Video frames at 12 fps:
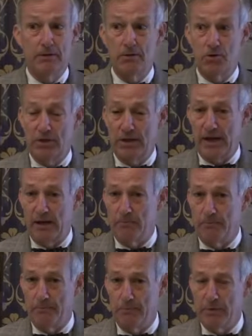She had a
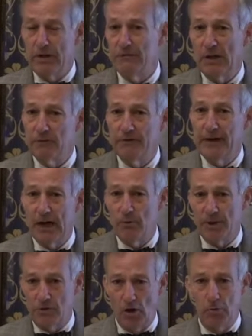brief love affair
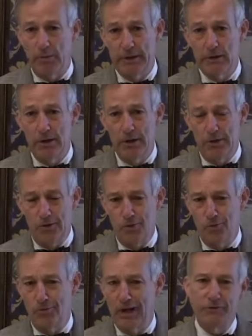with a nobleman
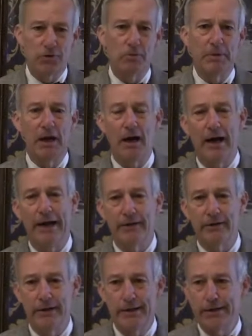who left her behind.
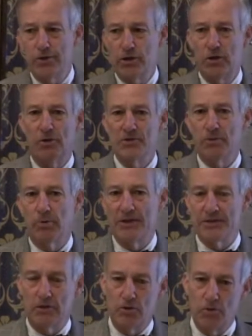She turns to
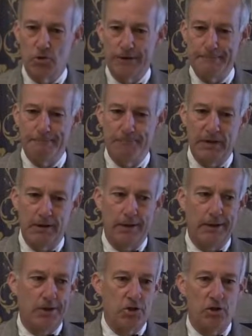prostitution.
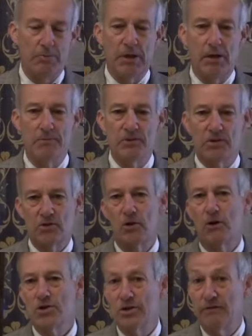She becomes the
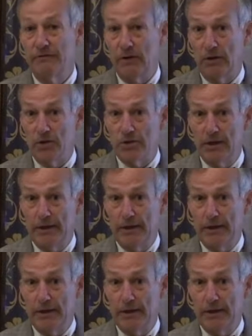scourge of the village.